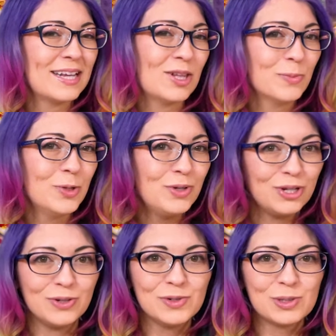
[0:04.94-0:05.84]
Sailor Moon
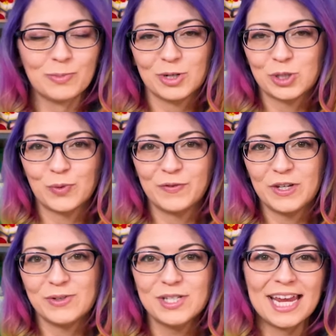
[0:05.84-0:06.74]
news, merch
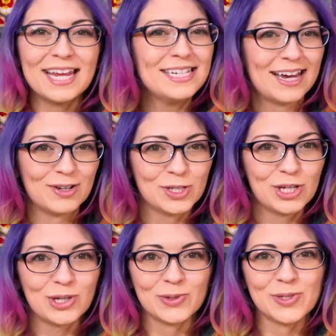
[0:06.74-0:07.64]
reviews, and
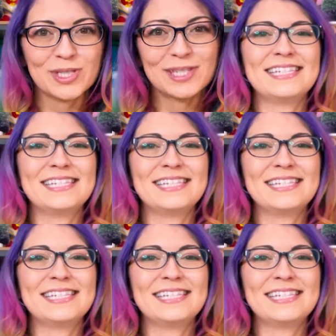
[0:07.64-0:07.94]
how-tos.